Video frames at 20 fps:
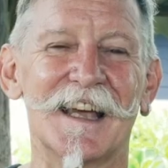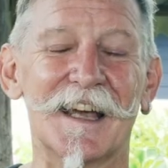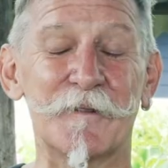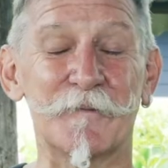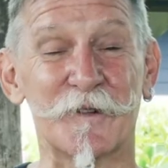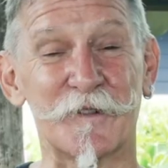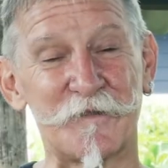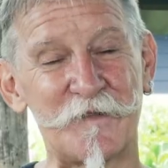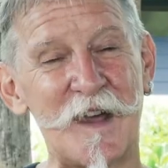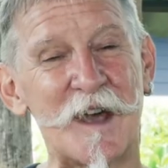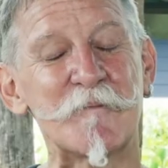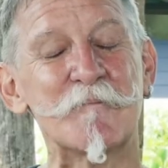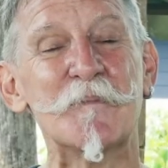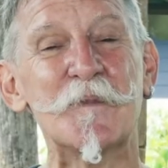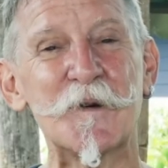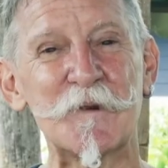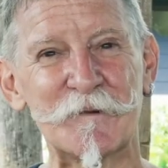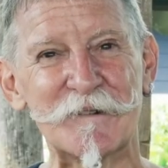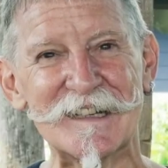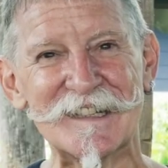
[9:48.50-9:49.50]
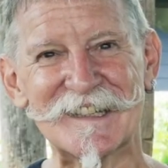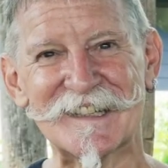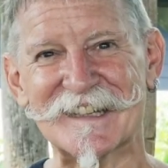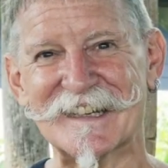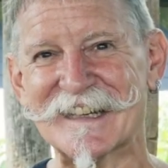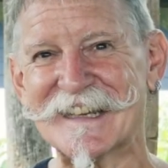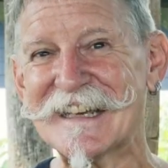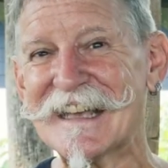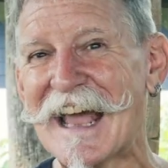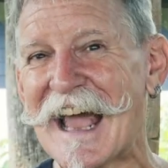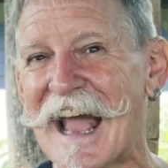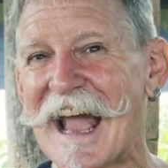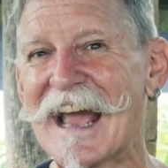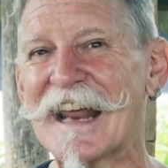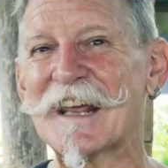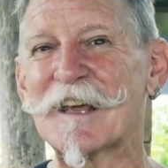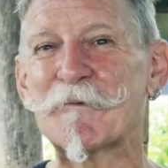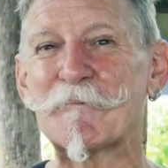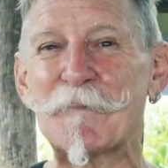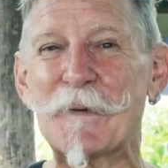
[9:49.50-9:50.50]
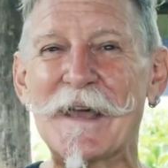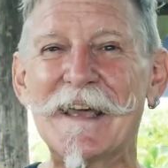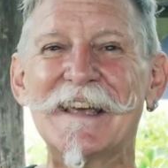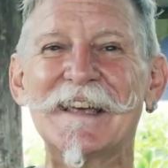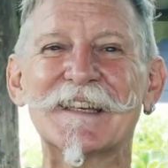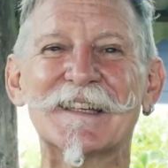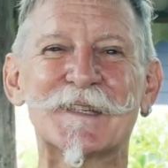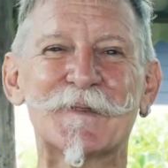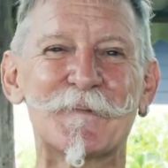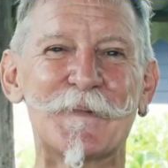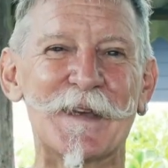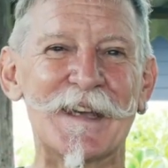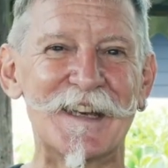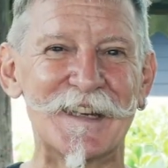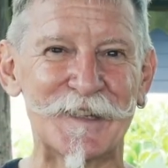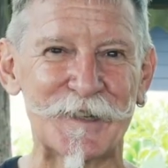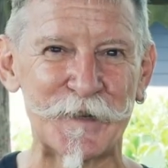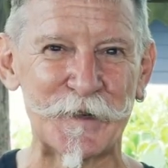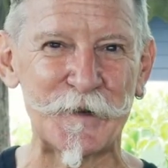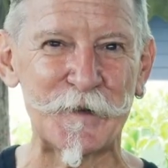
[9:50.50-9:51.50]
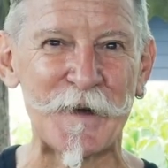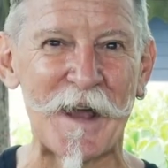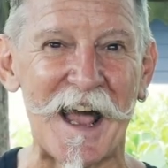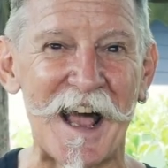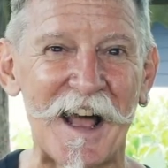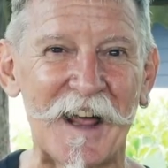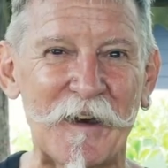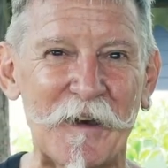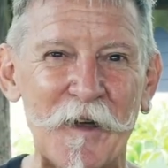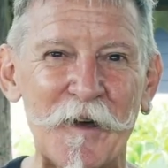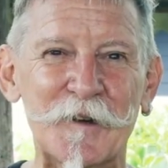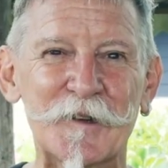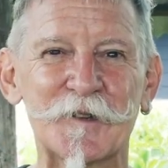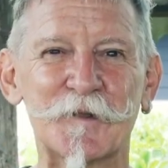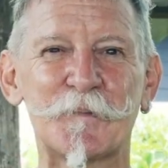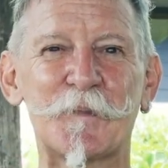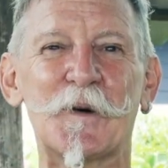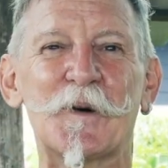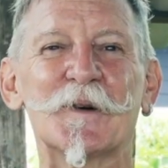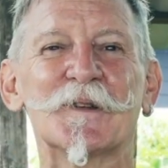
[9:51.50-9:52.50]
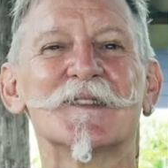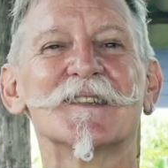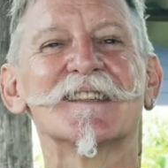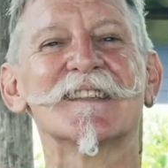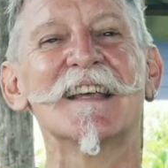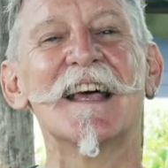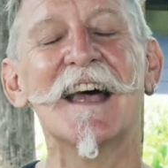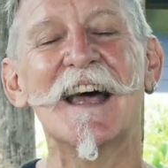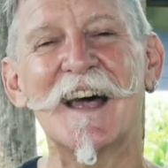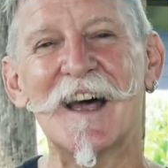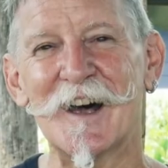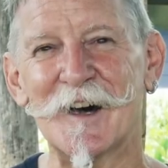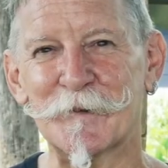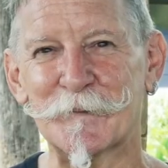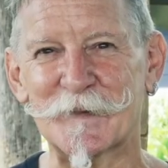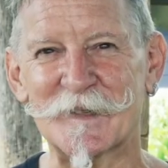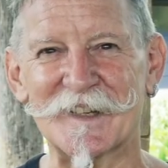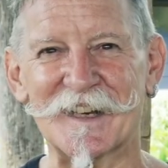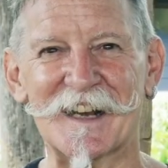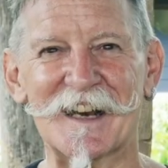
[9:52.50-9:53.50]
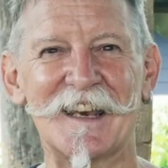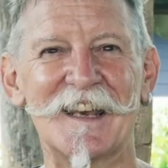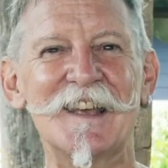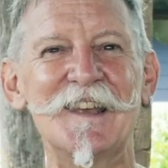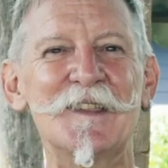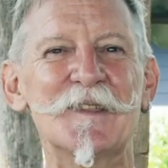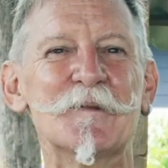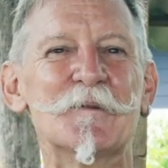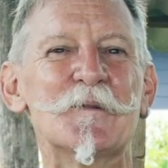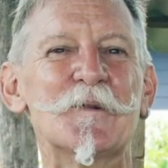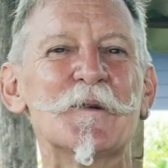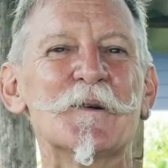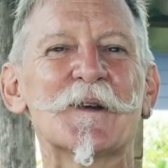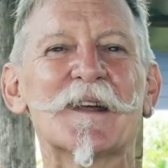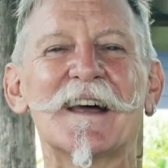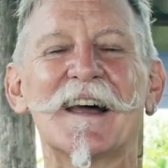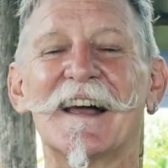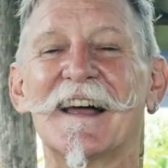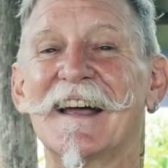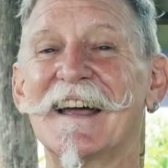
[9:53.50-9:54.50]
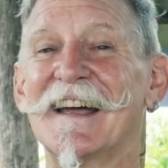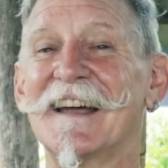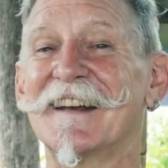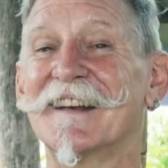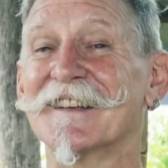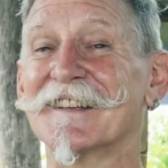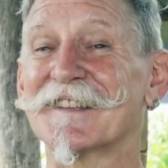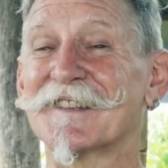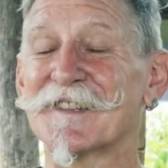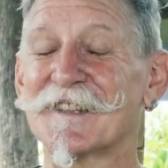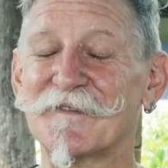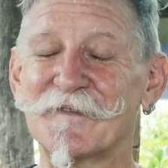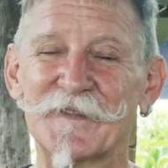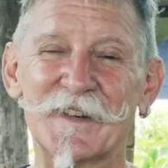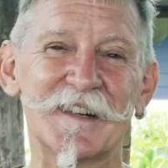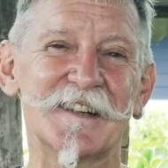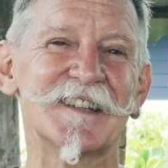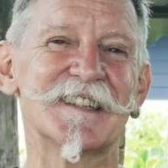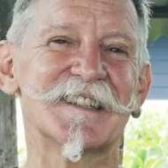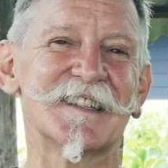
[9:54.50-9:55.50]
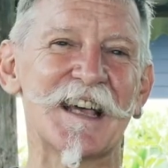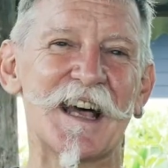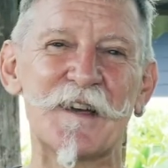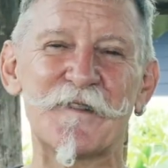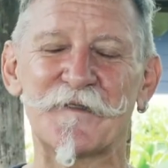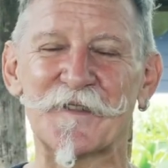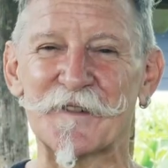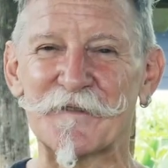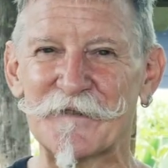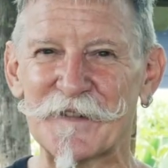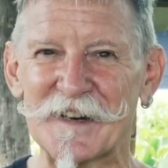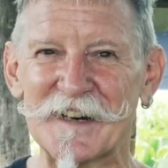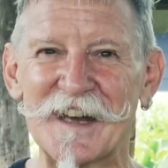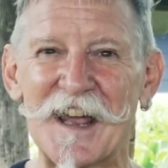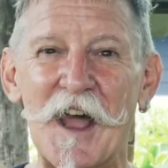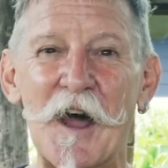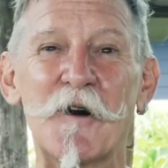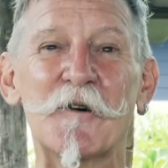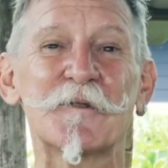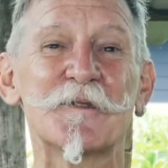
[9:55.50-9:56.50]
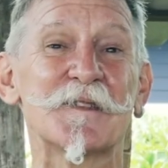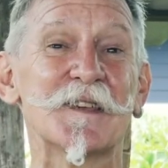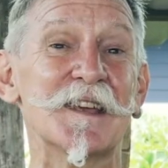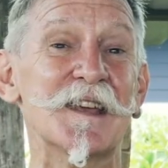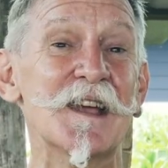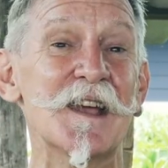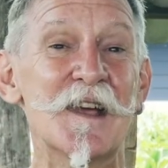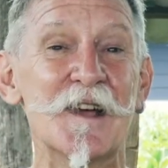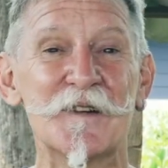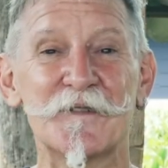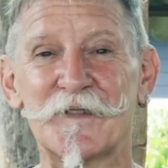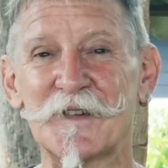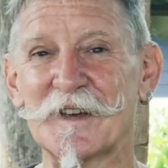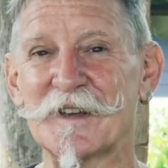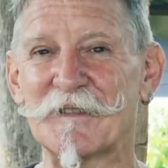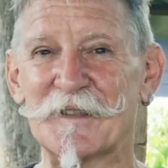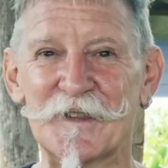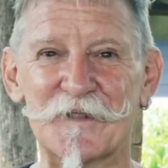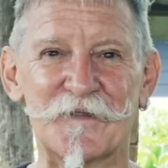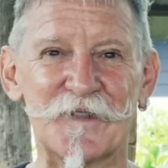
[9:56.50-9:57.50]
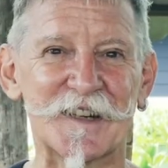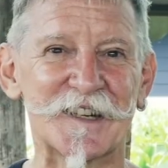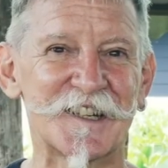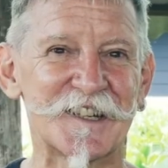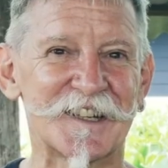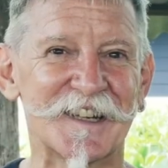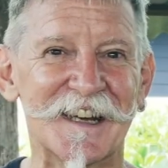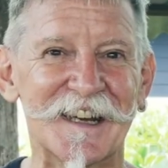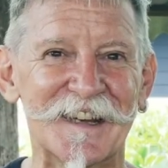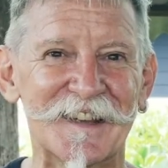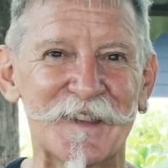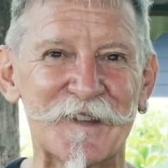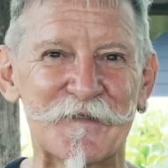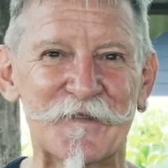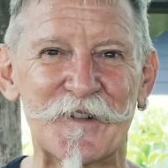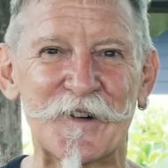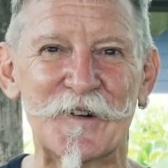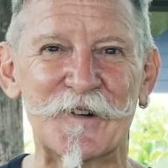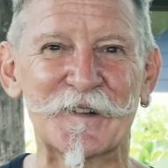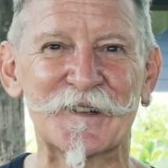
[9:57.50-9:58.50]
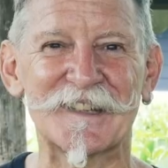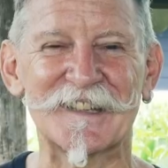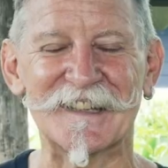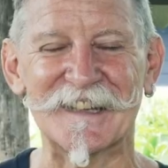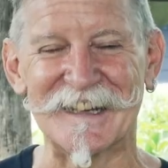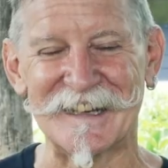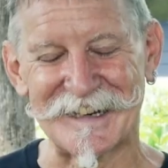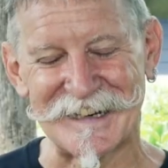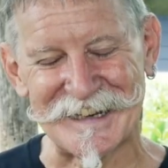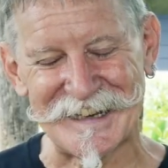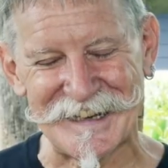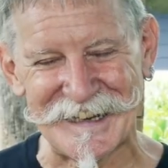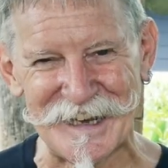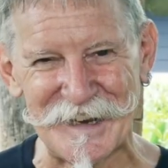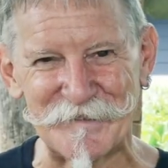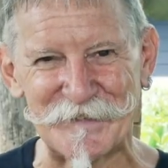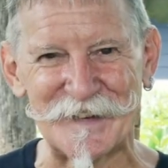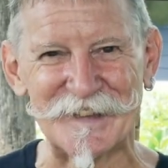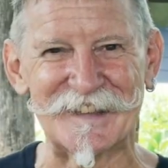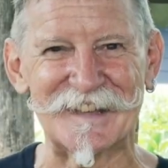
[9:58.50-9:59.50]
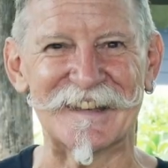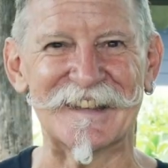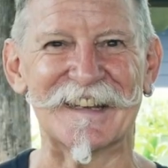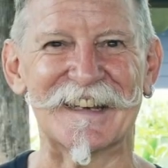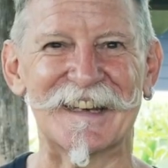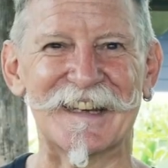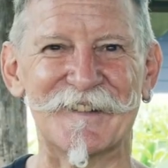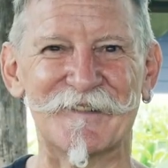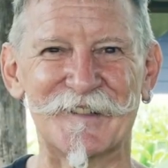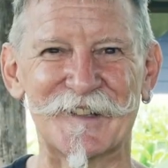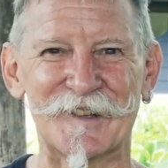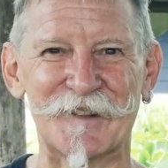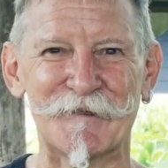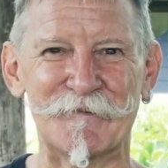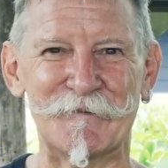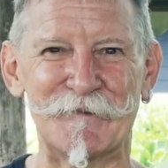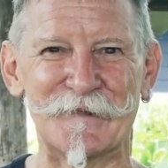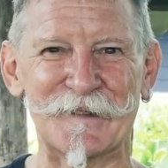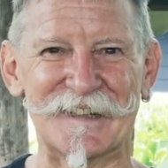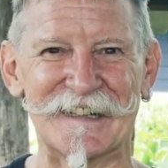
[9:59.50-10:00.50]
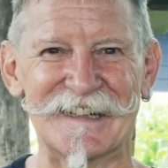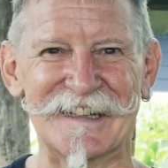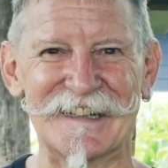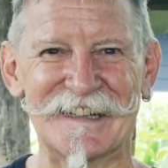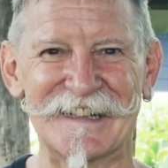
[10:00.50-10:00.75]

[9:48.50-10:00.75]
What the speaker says: And we've found more recently adding PSB to our lotus ponds helps to clean the water, and it's very safe and very healthy for the fish and the frogs and everything that lives in the water.